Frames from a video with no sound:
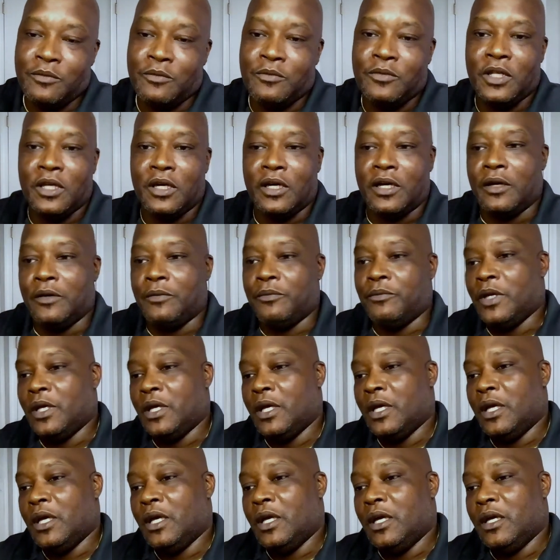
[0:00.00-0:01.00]
Um,
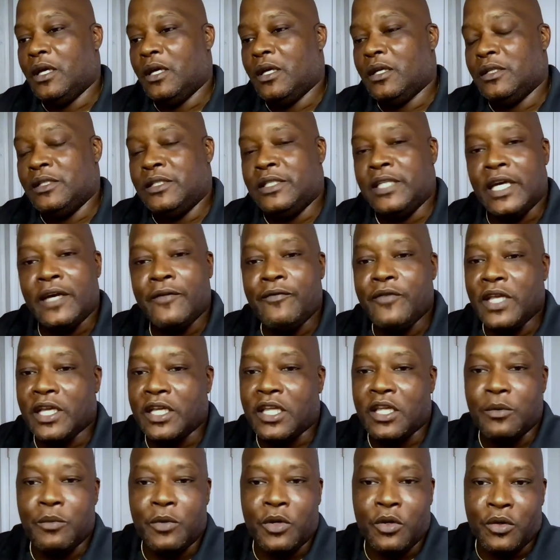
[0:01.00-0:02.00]
DevNet
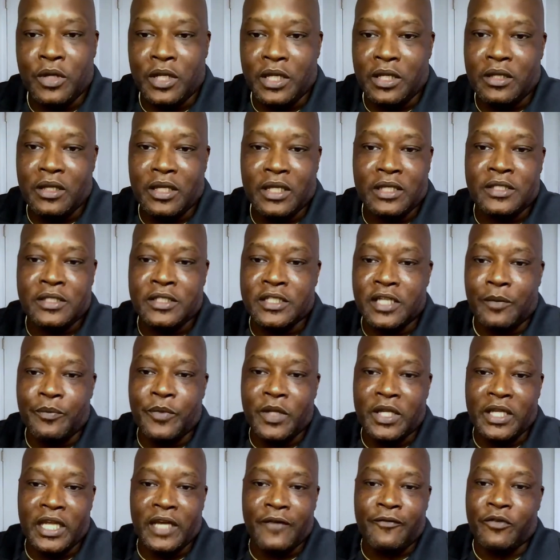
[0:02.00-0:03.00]
community is something
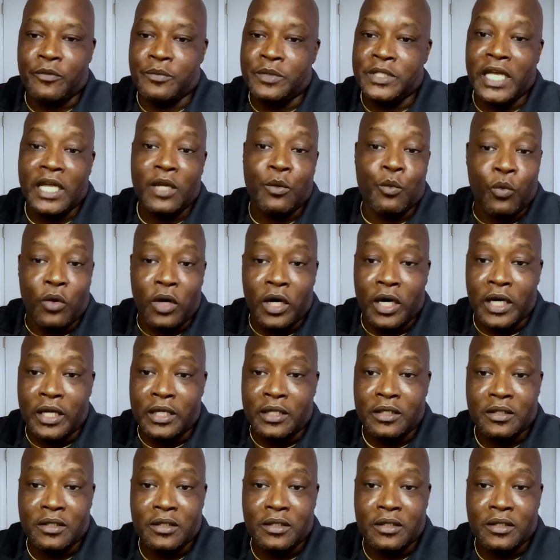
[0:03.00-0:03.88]
that from day one